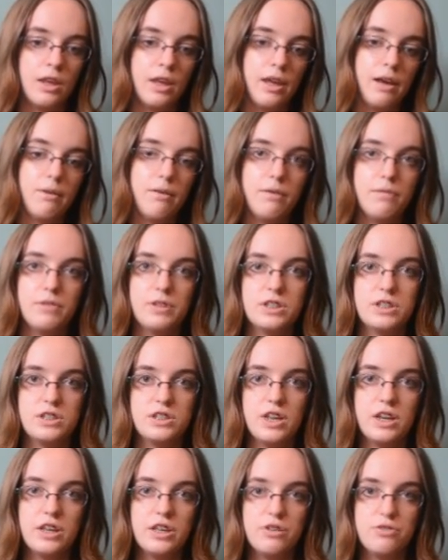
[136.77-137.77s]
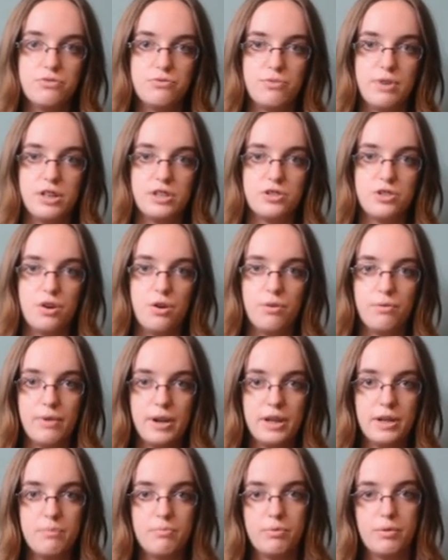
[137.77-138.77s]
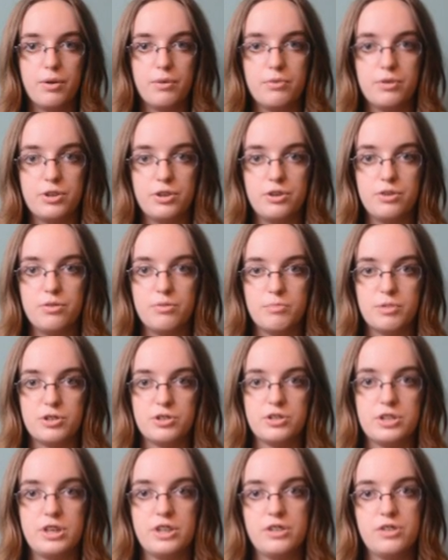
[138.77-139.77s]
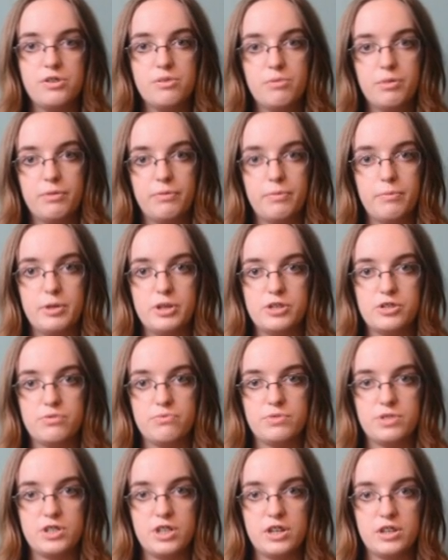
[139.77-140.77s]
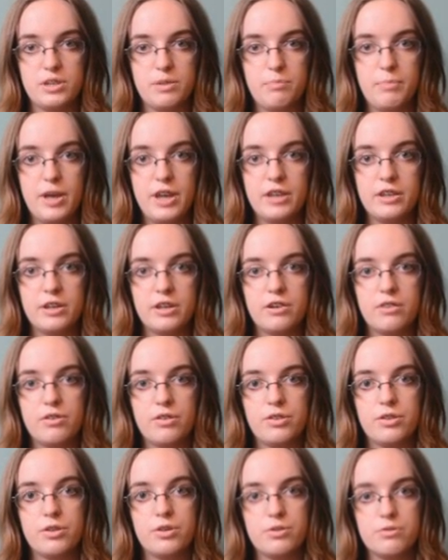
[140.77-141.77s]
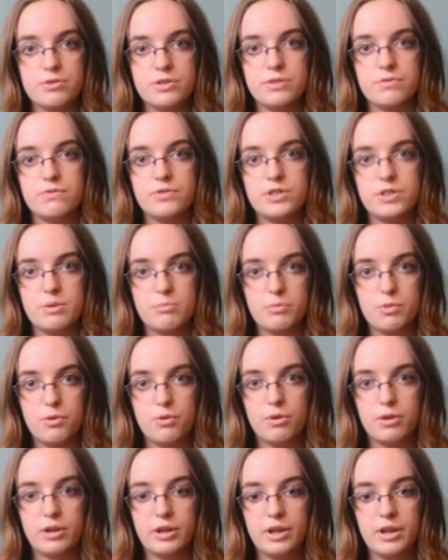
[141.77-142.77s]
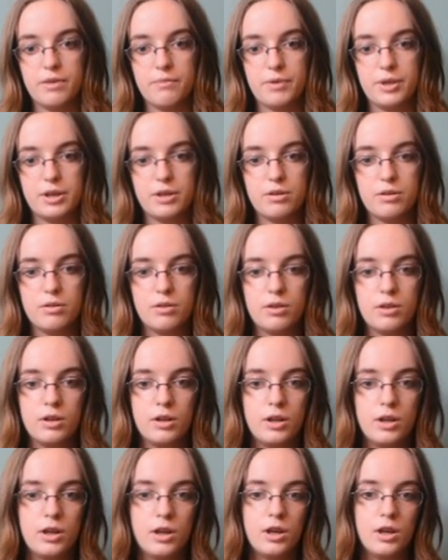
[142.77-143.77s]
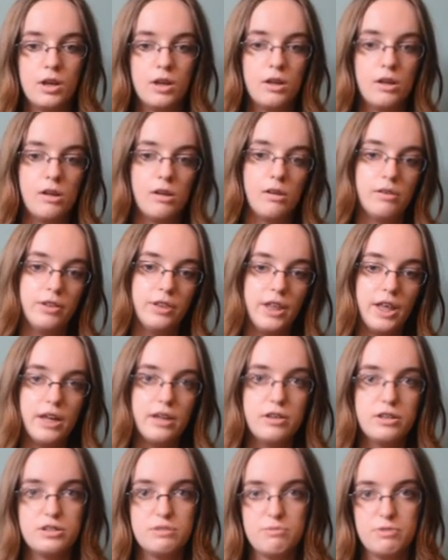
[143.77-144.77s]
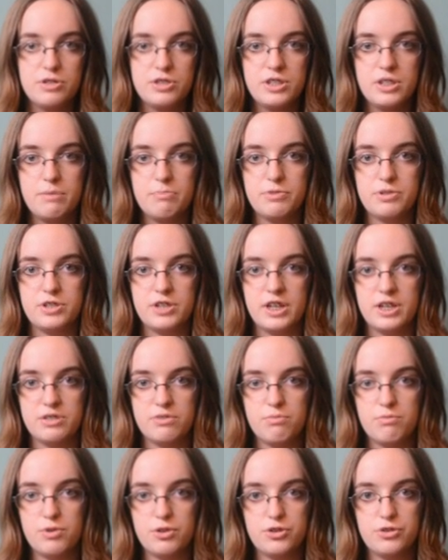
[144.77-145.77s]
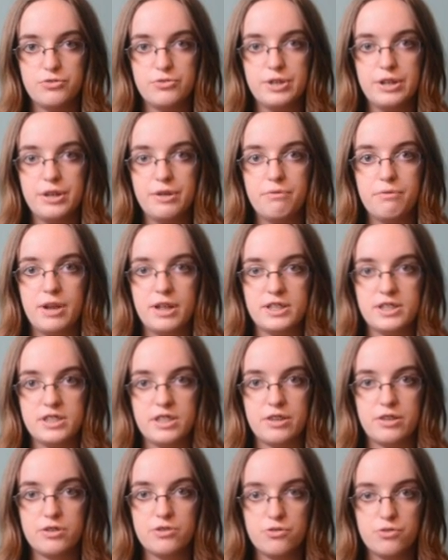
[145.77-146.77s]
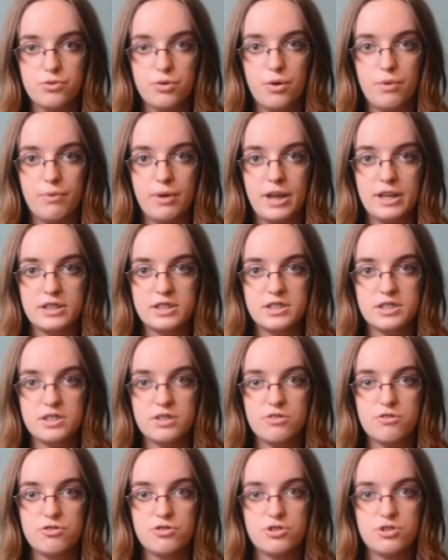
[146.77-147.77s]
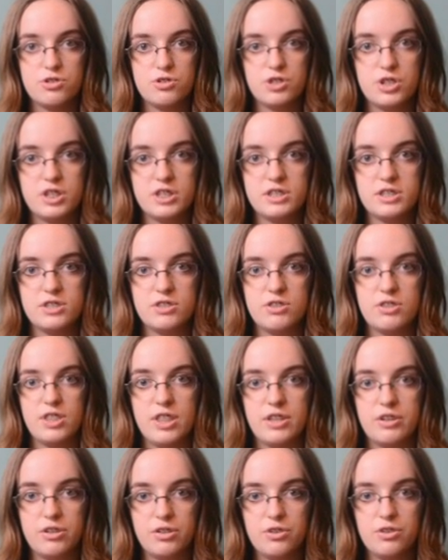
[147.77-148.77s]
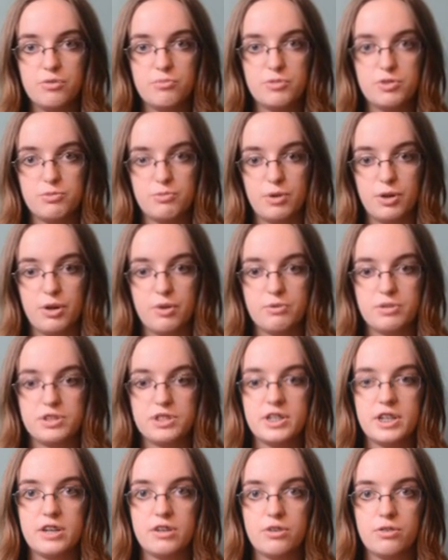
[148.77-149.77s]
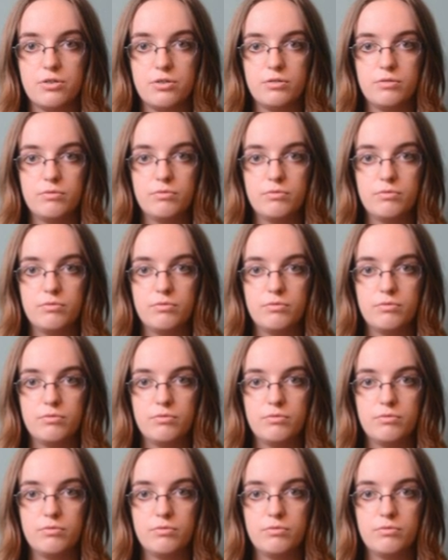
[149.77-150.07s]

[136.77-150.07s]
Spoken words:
However, the study used rats already prone to tumors, and tumor formation was not dependent on the dose of GM corn given. That and a small sample size of more treated rats than control rats suggests that the tumors were coincidental.